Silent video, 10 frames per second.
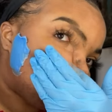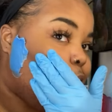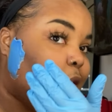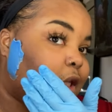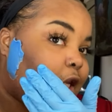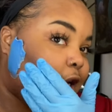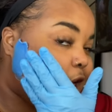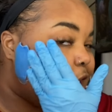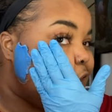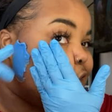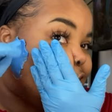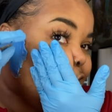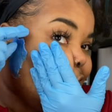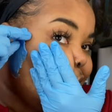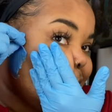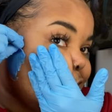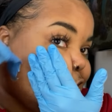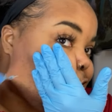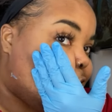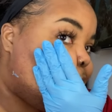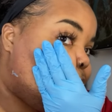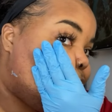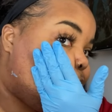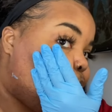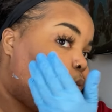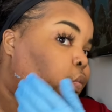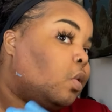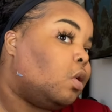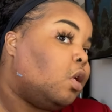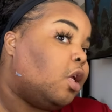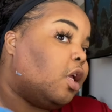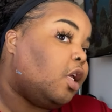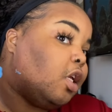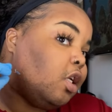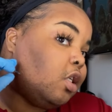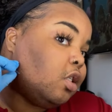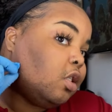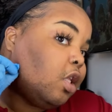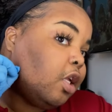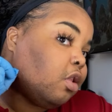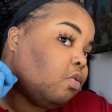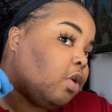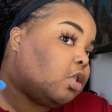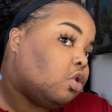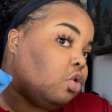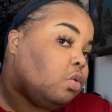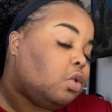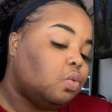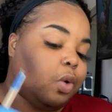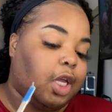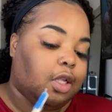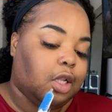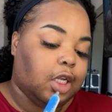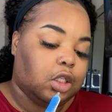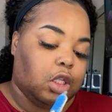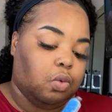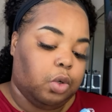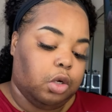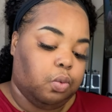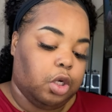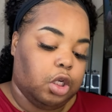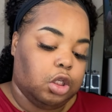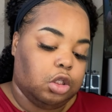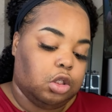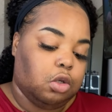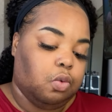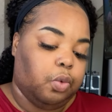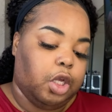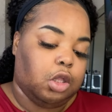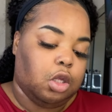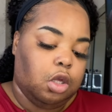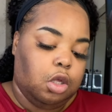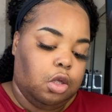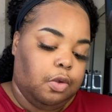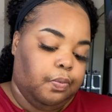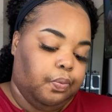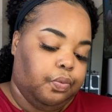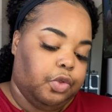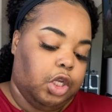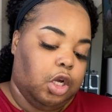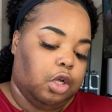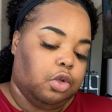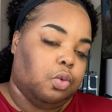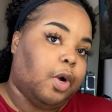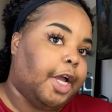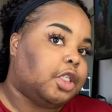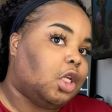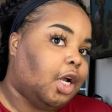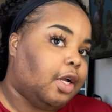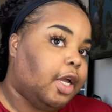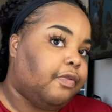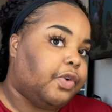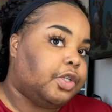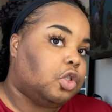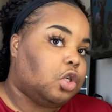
One thing I can say from the jump is that the residue is way less than what it was with the other wax that I had first